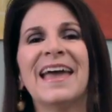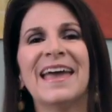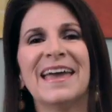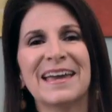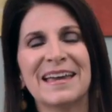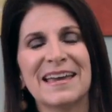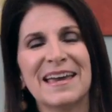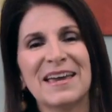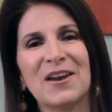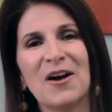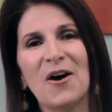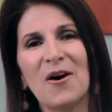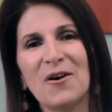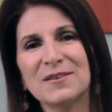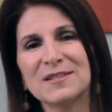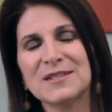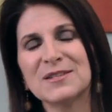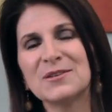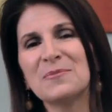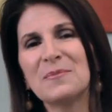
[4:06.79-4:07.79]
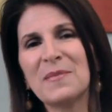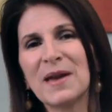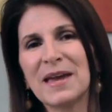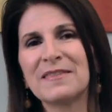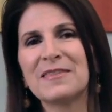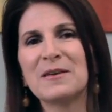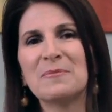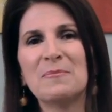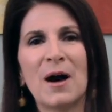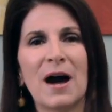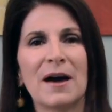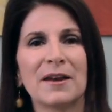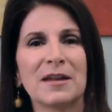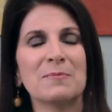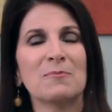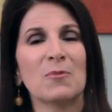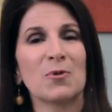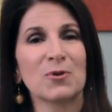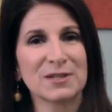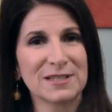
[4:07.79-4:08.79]
It can also make the body
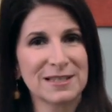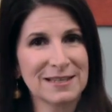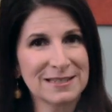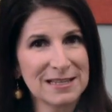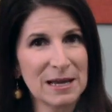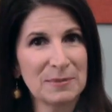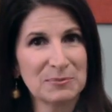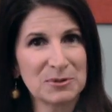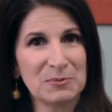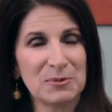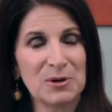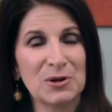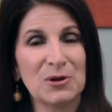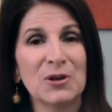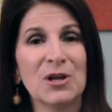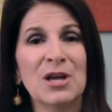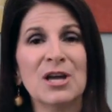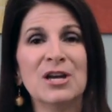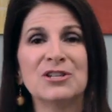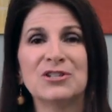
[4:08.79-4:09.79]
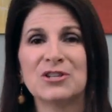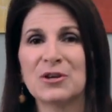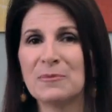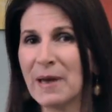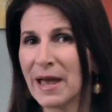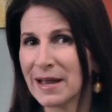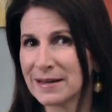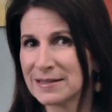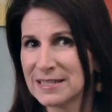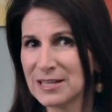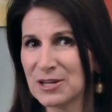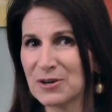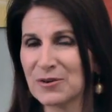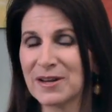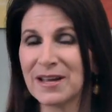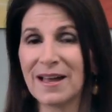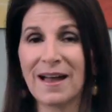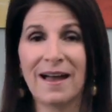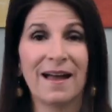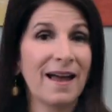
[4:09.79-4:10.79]
more susceptible to
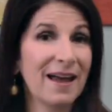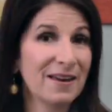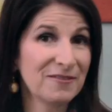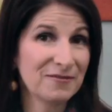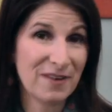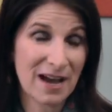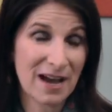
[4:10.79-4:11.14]
bacteria and